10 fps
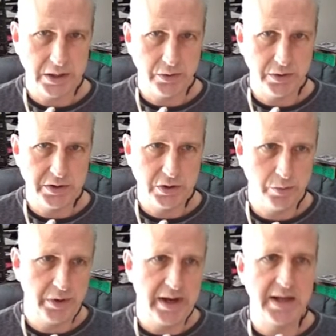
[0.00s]
language
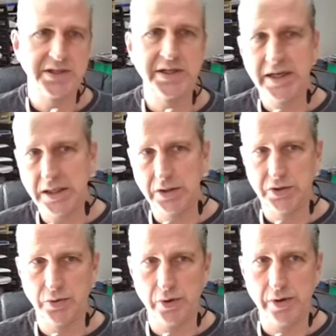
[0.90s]
to pronounce an
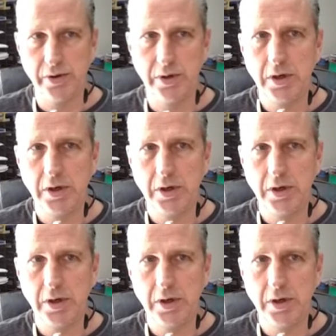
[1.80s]
English word.